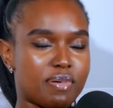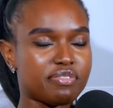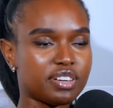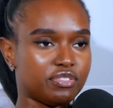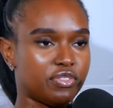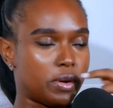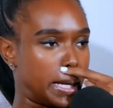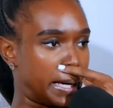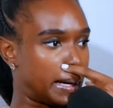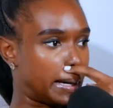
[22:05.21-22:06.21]
is perfect
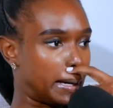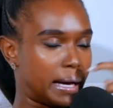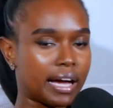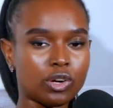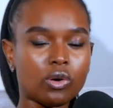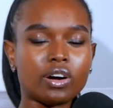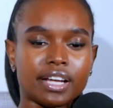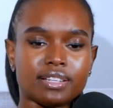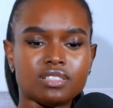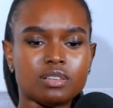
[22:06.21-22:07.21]
for like an
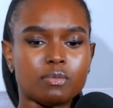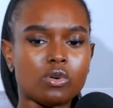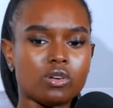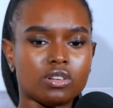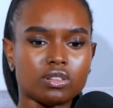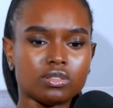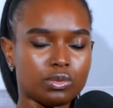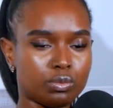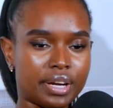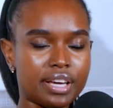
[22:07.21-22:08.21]
organism or
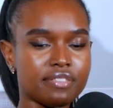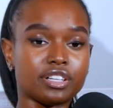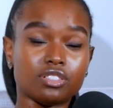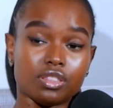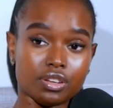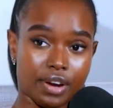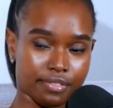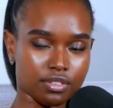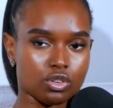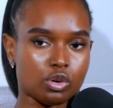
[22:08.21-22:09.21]
whatever to
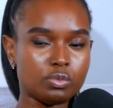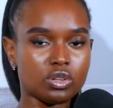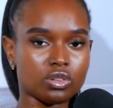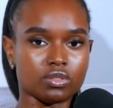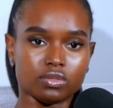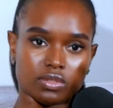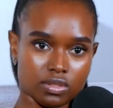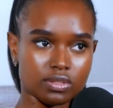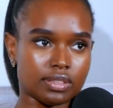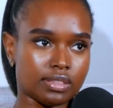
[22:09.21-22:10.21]
thrive. It's yeah. homeo
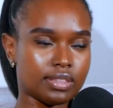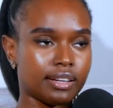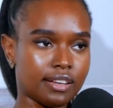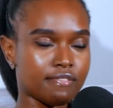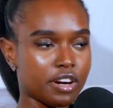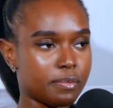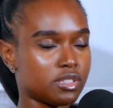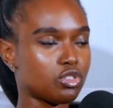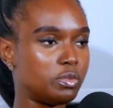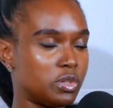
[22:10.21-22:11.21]
that
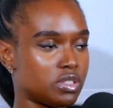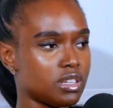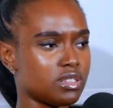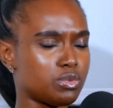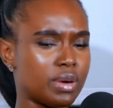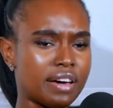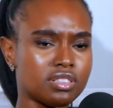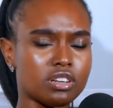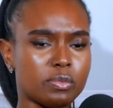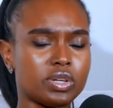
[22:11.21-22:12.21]
environment homeostasis. We
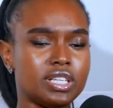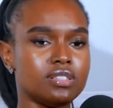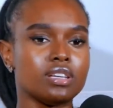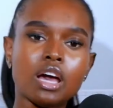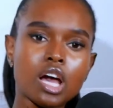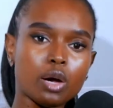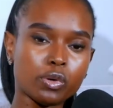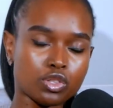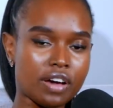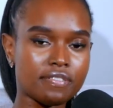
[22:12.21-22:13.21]
have it in our bodies,
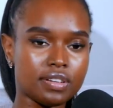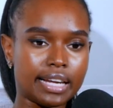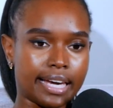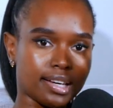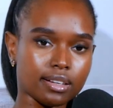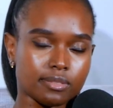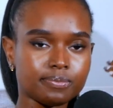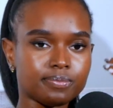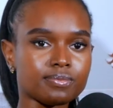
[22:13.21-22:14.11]
we also have it like